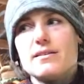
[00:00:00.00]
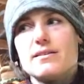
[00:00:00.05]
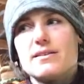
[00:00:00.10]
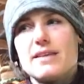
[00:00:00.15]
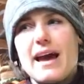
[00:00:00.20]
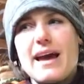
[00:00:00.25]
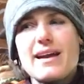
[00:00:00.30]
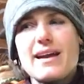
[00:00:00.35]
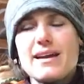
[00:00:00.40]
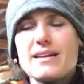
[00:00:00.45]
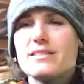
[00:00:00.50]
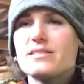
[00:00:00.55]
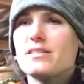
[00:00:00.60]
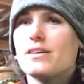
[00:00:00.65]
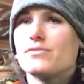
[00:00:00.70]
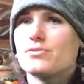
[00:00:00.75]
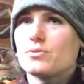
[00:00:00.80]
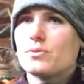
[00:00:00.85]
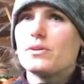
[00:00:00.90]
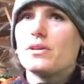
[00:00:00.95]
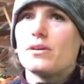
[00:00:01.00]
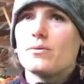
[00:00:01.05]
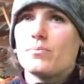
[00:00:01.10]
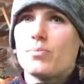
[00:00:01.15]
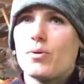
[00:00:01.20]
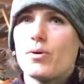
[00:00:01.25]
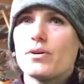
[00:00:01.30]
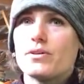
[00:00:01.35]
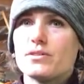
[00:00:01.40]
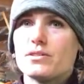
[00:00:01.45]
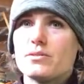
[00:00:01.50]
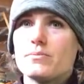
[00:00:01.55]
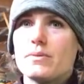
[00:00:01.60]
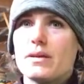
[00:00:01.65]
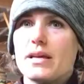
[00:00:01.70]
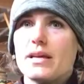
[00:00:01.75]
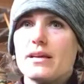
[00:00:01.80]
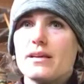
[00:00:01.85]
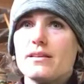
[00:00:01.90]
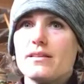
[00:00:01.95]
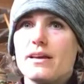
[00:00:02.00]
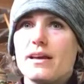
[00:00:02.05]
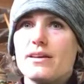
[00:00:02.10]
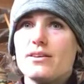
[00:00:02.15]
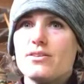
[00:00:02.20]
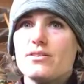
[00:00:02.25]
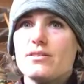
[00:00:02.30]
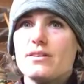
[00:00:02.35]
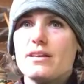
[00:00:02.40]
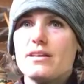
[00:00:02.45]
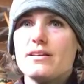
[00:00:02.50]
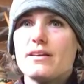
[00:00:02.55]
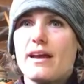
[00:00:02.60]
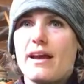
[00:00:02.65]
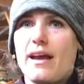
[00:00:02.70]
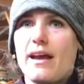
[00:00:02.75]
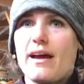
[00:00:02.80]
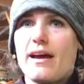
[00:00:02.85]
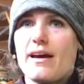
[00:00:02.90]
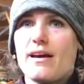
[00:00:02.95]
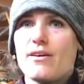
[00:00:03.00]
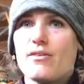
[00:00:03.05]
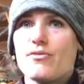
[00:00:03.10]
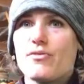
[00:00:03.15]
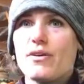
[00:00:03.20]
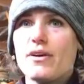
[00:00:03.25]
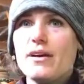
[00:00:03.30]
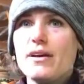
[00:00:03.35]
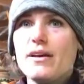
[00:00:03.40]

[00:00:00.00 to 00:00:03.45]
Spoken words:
that kind of stuff's really important to me, that you need to have